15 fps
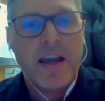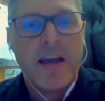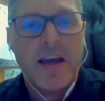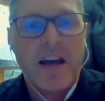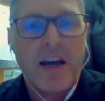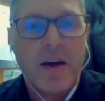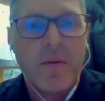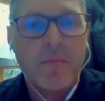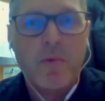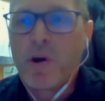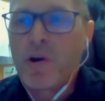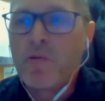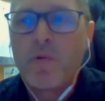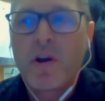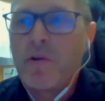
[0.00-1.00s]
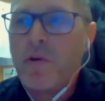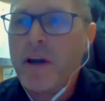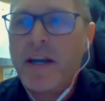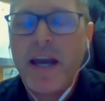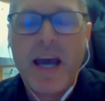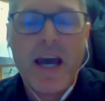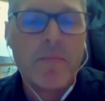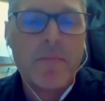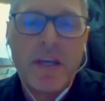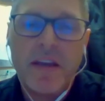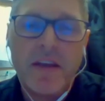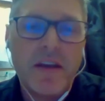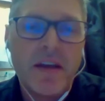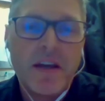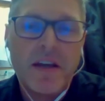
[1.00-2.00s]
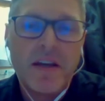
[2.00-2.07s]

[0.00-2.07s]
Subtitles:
We're quite happy